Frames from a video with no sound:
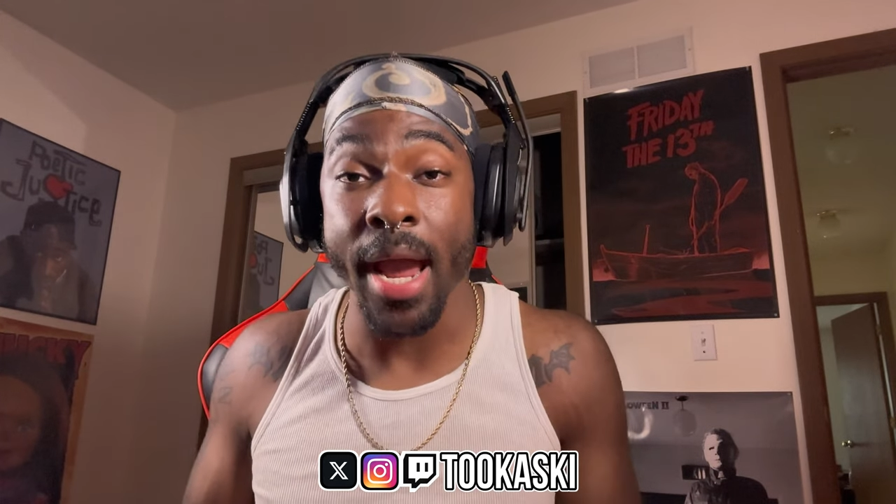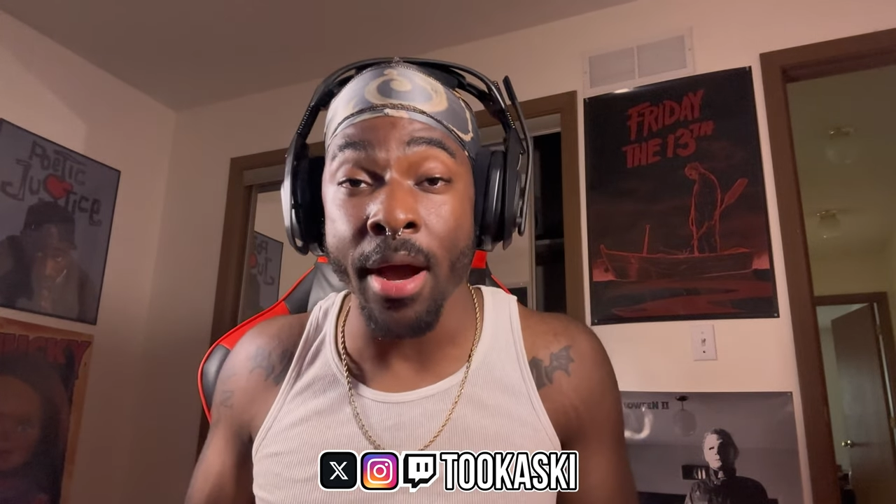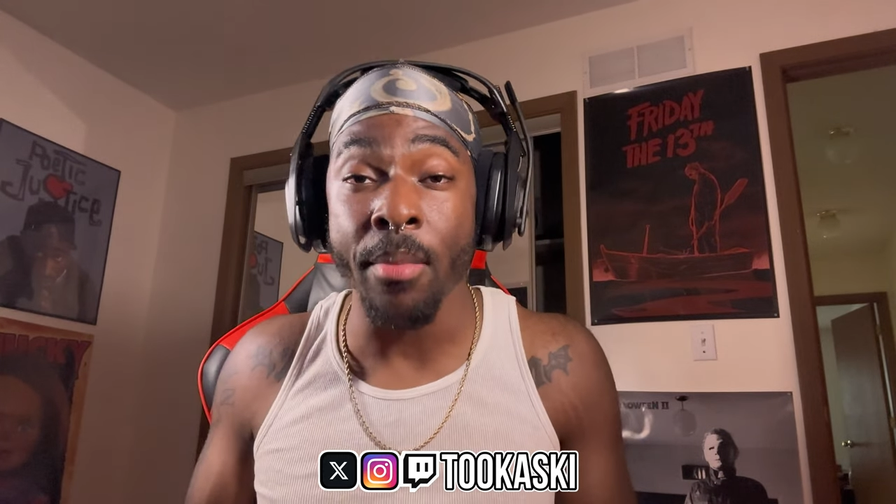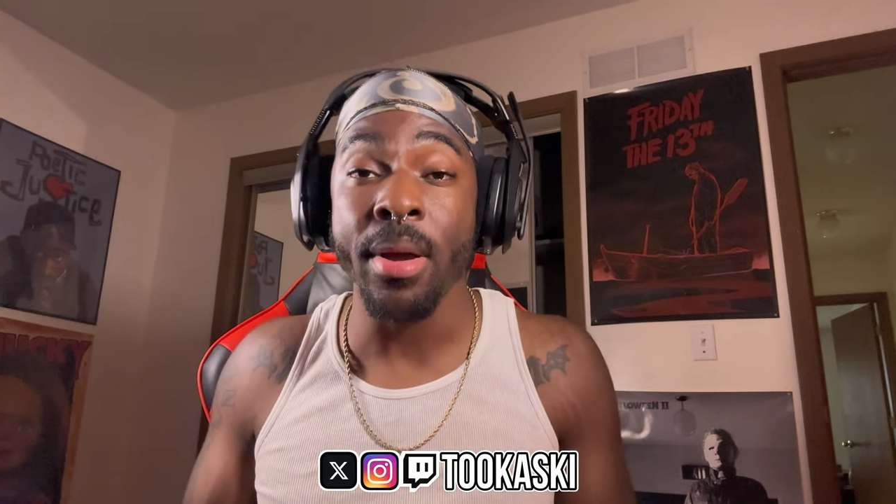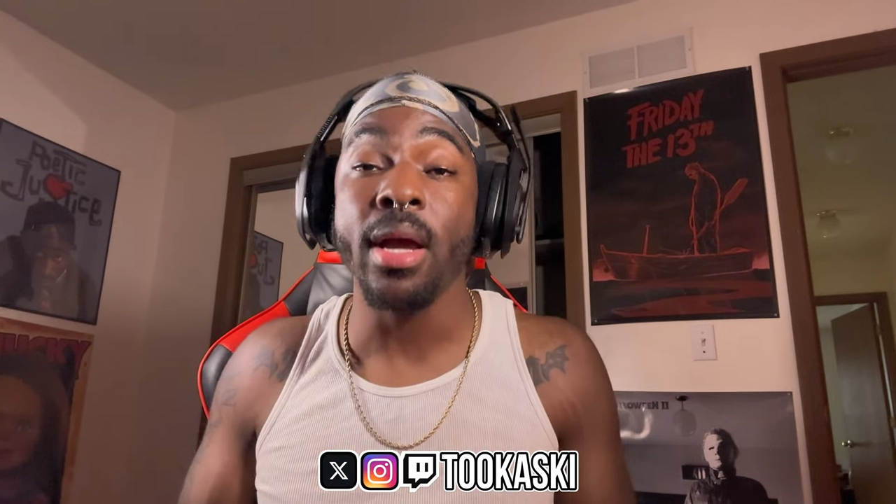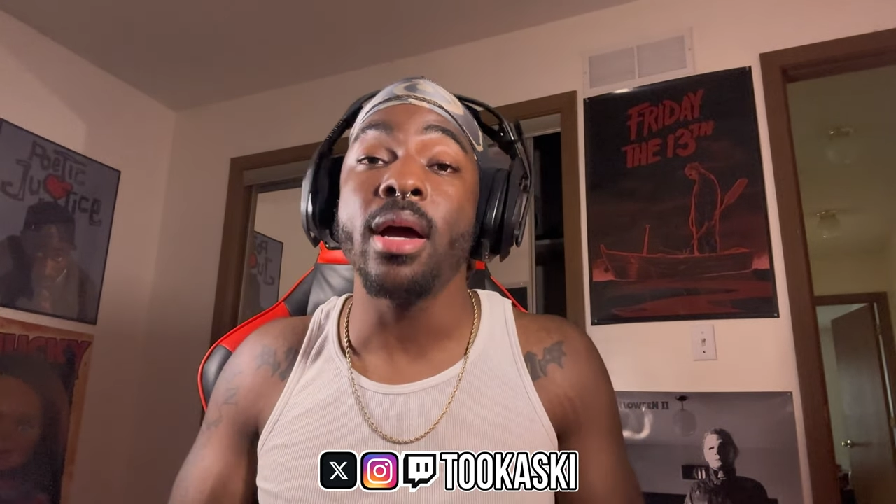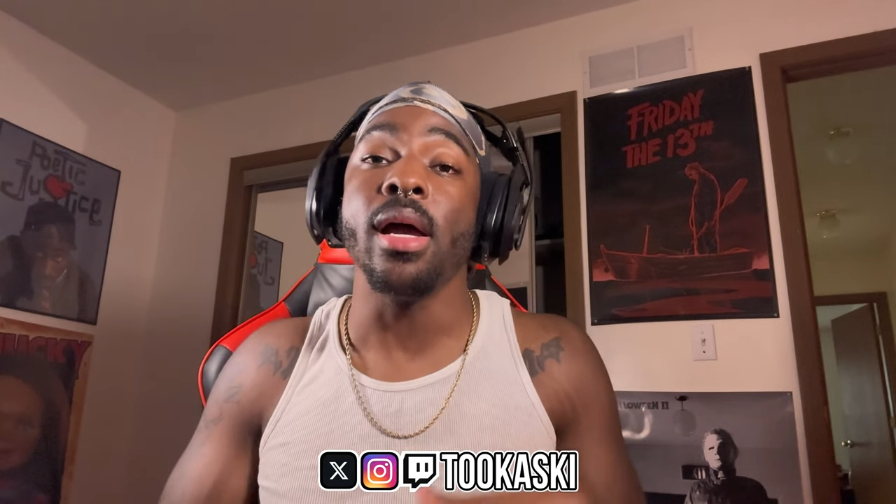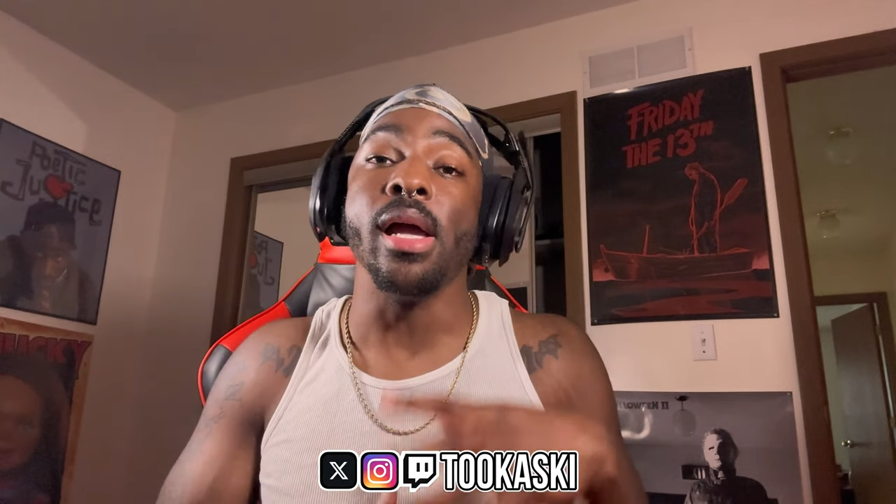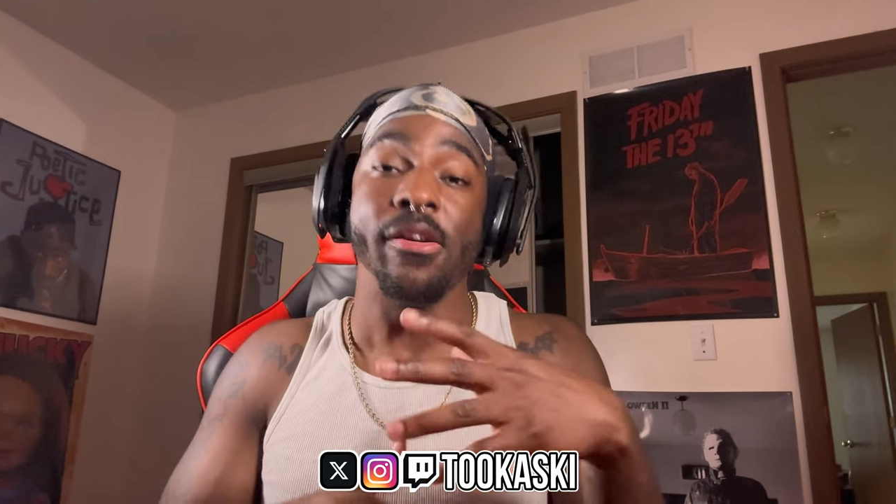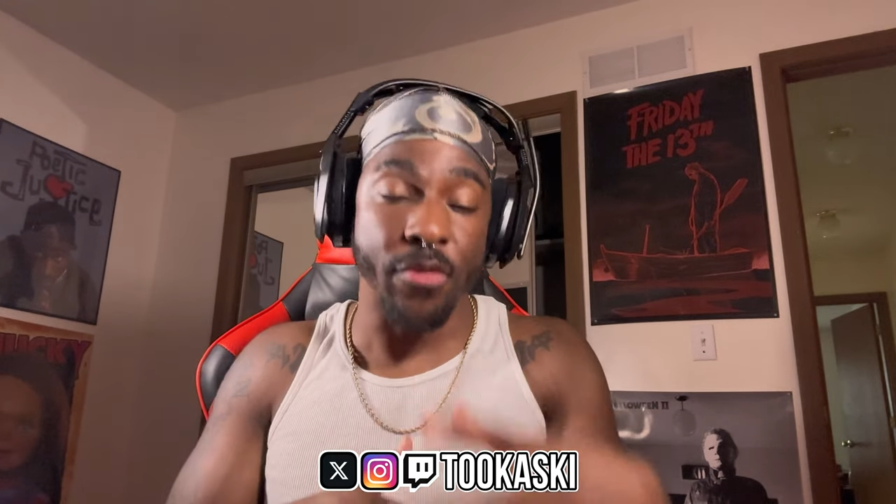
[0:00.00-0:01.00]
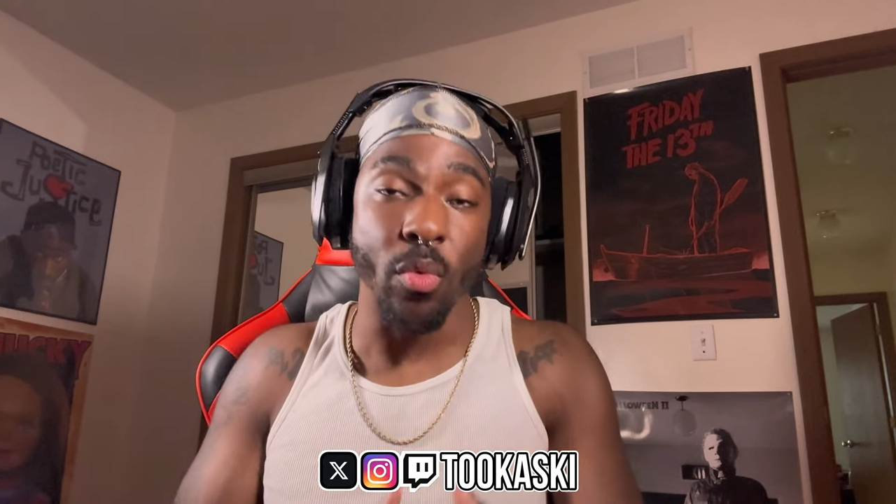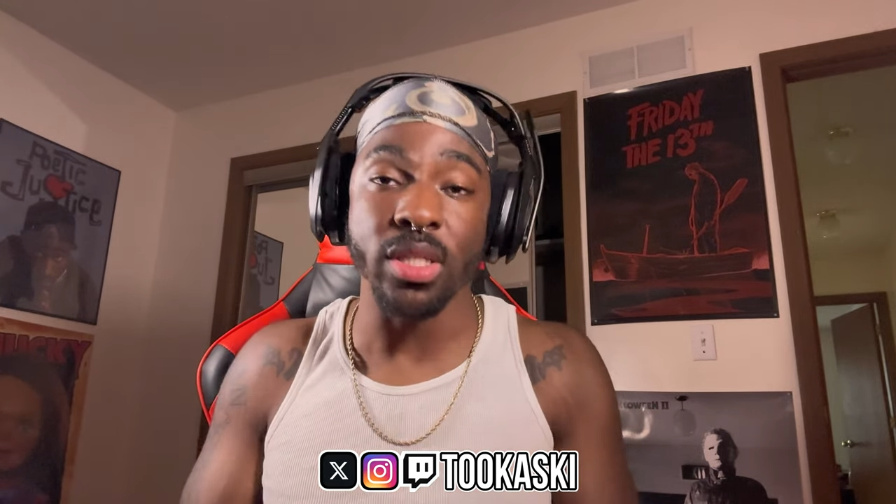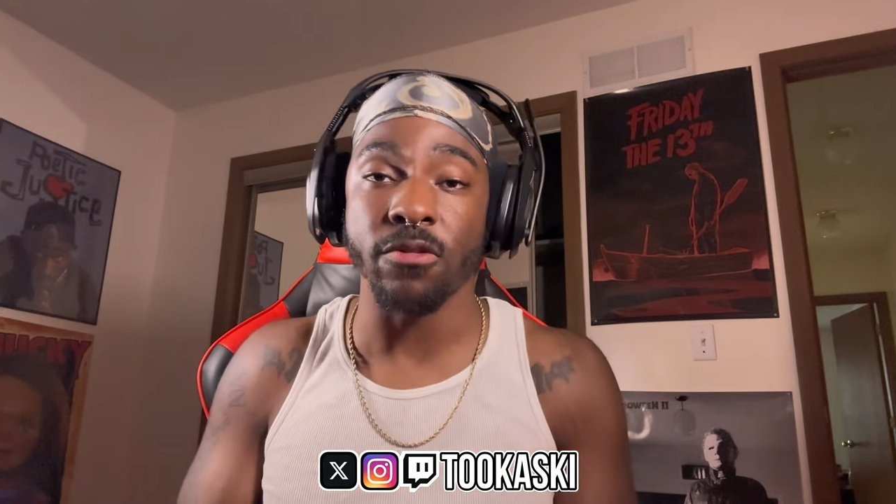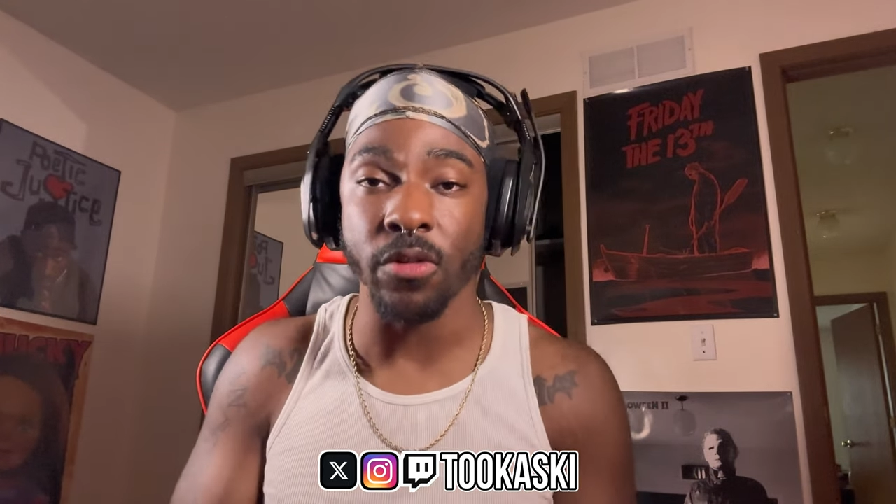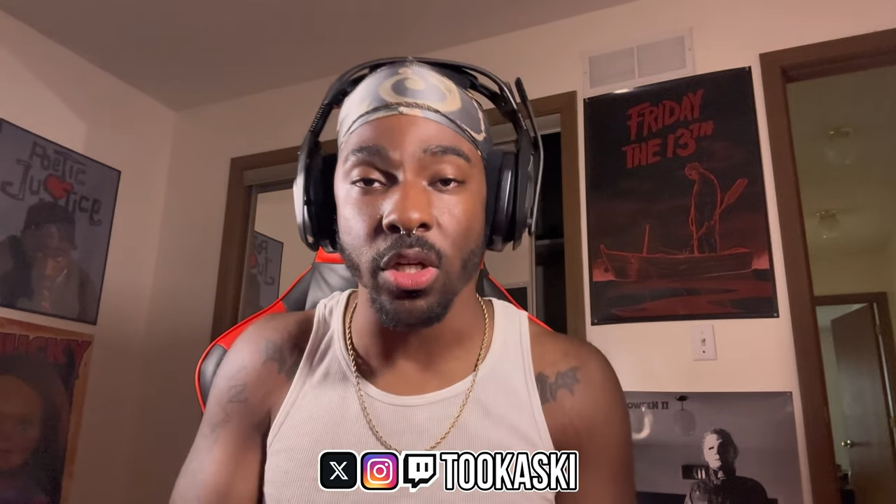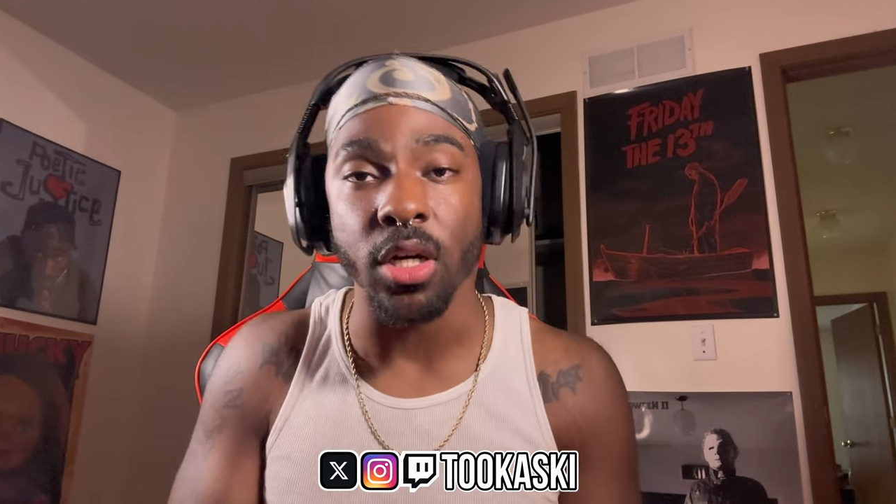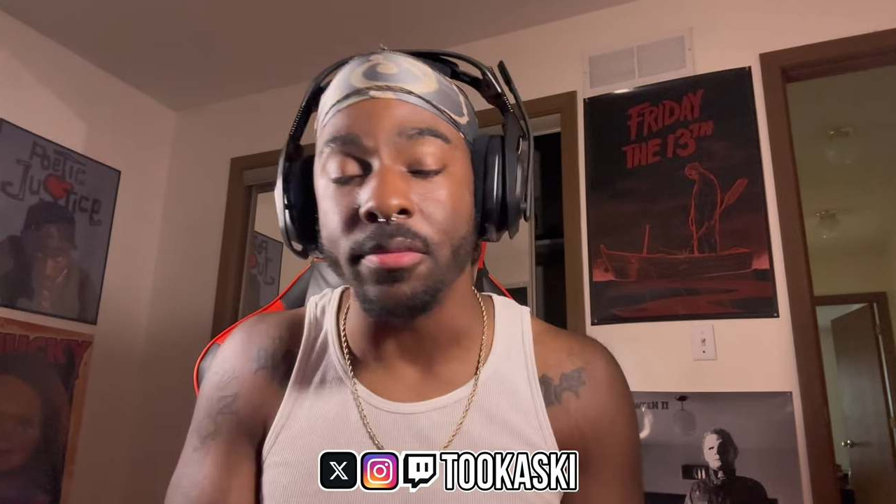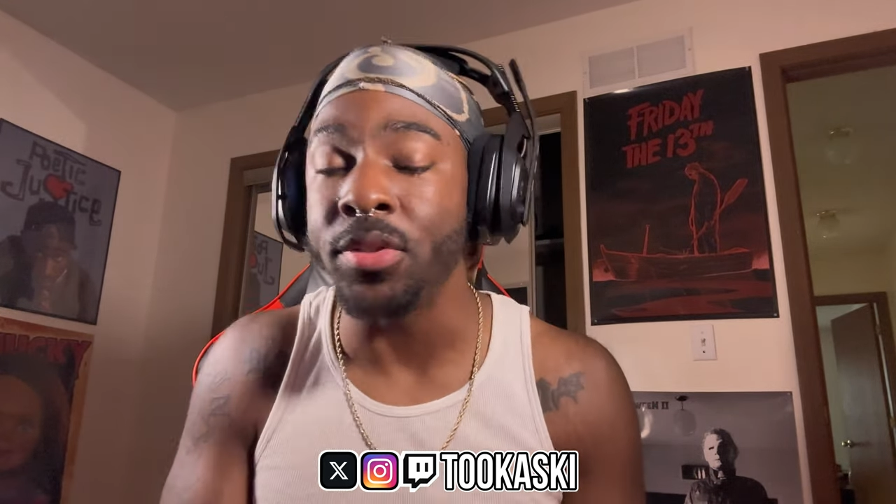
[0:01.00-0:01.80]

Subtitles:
am if it wasn't for y'all.